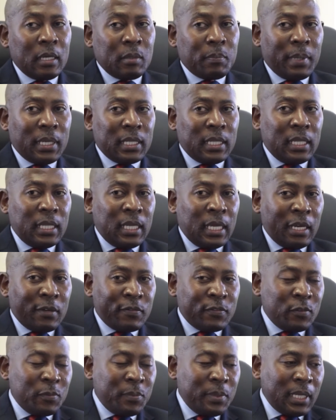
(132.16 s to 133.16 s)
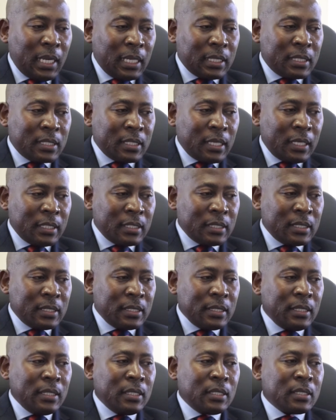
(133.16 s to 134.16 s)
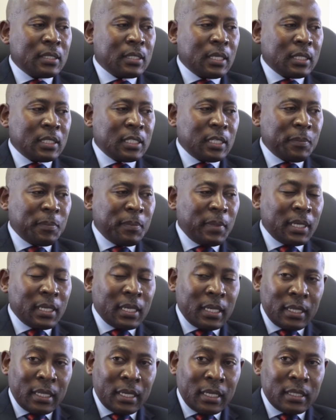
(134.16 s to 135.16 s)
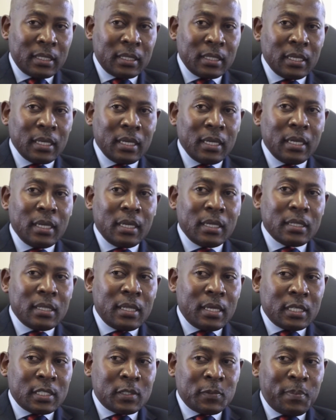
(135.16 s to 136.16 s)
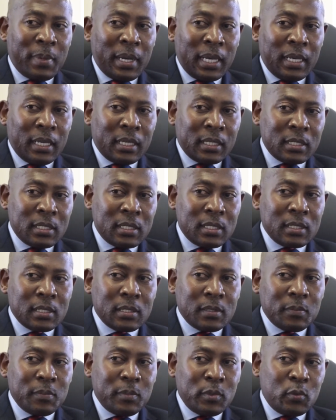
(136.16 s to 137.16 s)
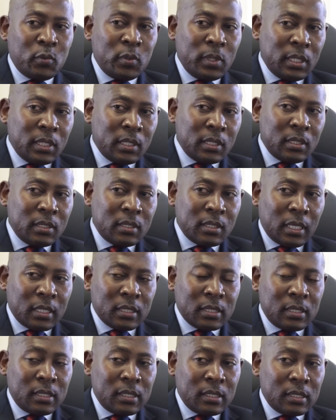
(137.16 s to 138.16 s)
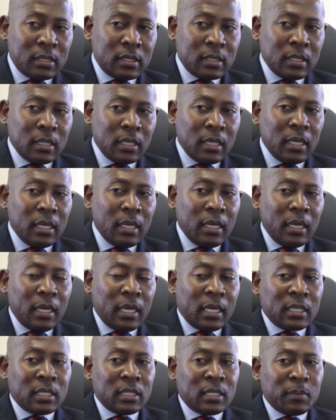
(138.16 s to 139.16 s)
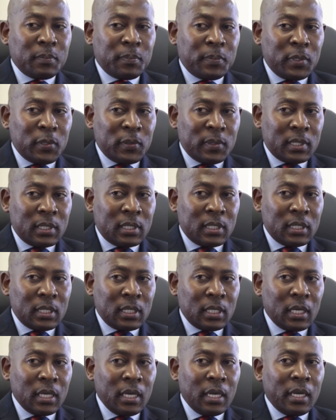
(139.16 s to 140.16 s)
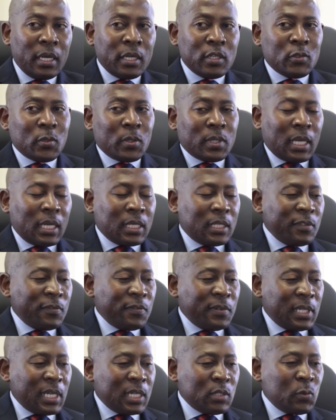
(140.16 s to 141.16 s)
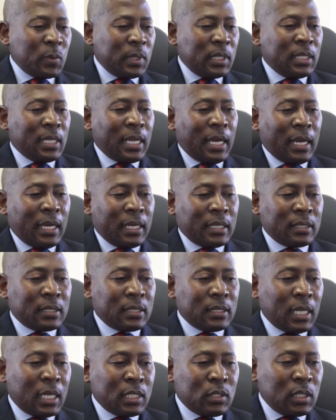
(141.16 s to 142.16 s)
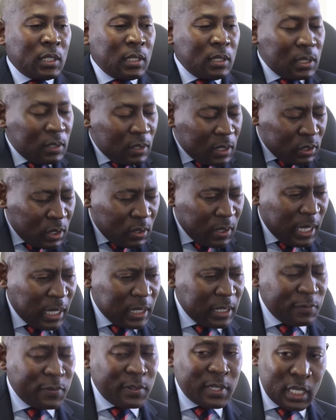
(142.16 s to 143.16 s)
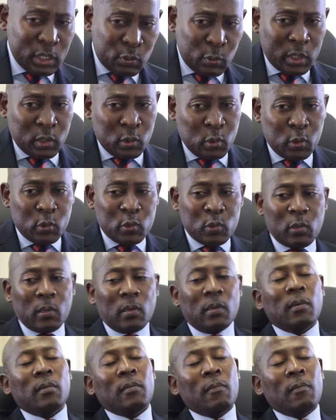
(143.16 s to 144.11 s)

but they have to be addressed in such a manner that there's balance between justice and impunity, so that even as we does, as so that even as we do so,